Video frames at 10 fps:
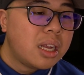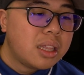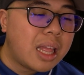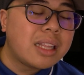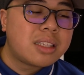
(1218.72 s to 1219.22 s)

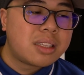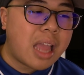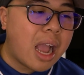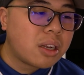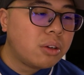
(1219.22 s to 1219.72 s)
let's
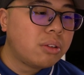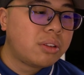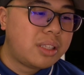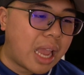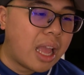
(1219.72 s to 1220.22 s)

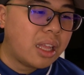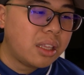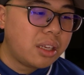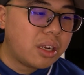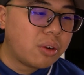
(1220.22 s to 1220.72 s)
tackle
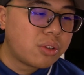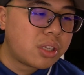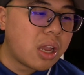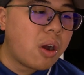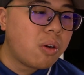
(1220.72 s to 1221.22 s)
debt.
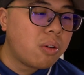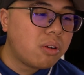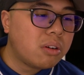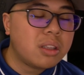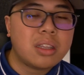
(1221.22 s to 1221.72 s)

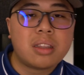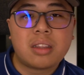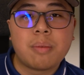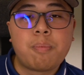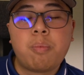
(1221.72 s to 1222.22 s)
So
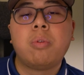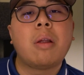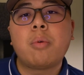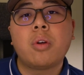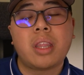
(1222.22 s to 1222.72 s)
the
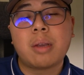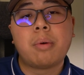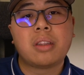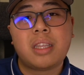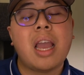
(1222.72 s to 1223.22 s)
number one thing
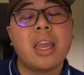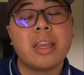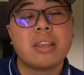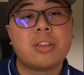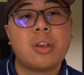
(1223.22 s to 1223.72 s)
about
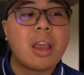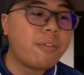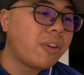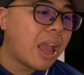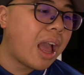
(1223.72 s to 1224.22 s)
debt is
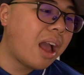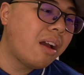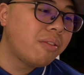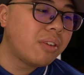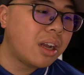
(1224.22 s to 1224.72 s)
if you
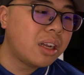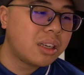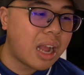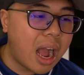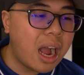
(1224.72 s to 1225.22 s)
have a
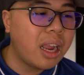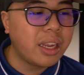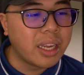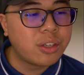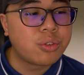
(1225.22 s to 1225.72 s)
high
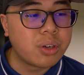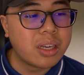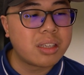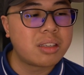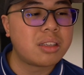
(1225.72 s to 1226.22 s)

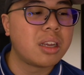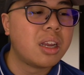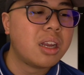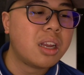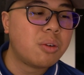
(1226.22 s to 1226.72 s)
interest
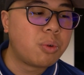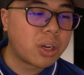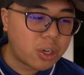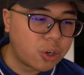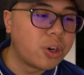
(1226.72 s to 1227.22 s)

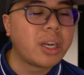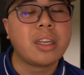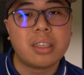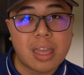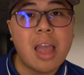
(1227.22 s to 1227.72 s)

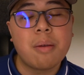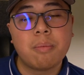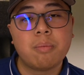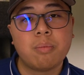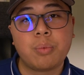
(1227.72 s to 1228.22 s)
recurring
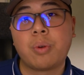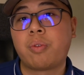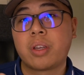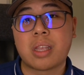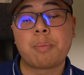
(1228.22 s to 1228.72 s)
debt,
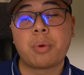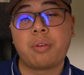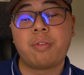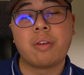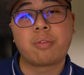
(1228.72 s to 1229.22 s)
for example,
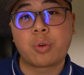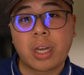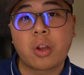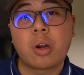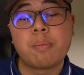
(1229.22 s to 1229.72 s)
if you have
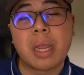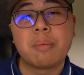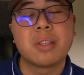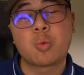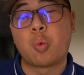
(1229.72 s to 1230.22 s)
credit card
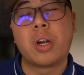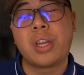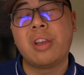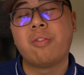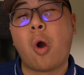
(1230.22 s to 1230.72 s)
payments where
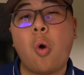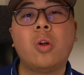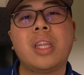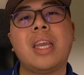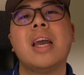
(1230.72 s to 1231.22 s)
you've
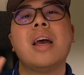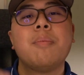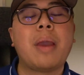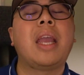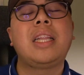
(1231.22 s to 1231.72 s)
only
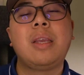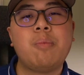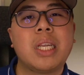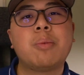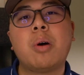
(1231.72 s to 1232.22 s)
paid the
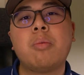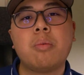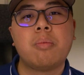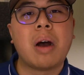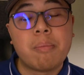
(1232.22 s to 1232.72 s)

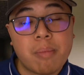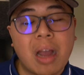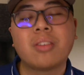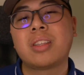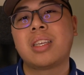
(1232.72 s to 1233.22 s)
minimum
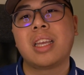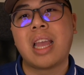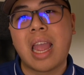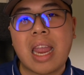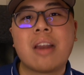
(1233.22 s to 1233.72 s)
amount
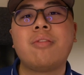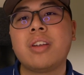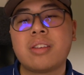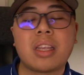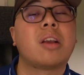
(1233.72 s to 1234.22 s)

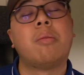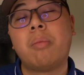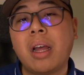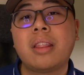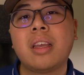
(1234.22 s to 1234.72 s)
every single
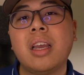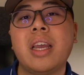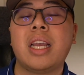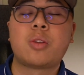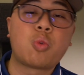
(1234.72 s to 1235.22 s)
month,
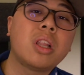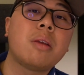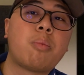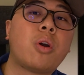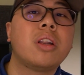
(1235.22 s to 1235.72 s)
it's
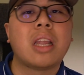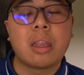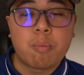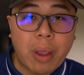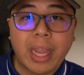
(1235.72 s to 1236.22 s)
really important that
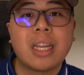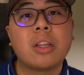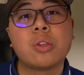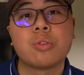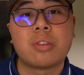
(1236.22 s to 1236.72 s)
you pay
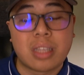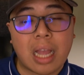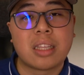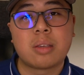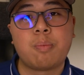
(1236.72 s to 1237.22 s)
down those
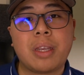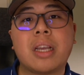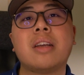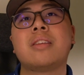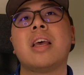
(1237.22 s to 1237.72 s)
debts,
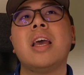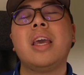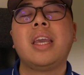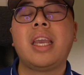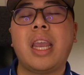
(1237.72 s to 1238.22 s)
because
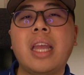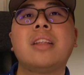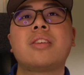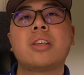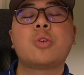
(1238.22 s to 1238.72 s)

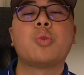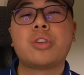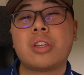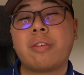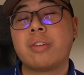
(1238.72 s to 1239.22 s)
in a
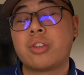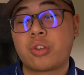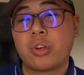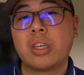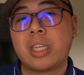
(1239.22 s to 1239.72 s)
situation of
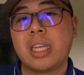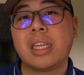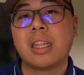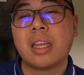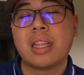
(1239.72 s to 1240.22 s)

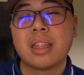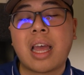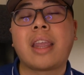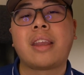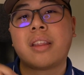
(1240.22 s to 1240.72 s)
uncertainty
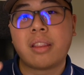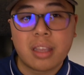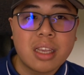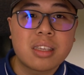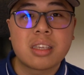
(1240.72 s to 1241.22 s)
like
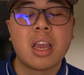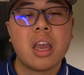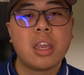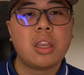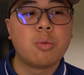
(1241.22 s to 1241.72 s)
this,
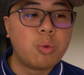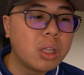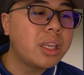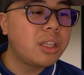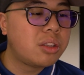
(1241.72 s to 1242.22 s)
you
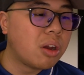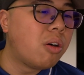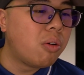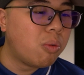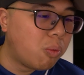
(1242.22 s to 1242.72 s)
really
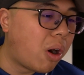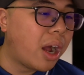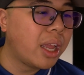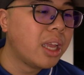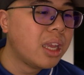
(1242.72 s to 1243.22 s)
don't want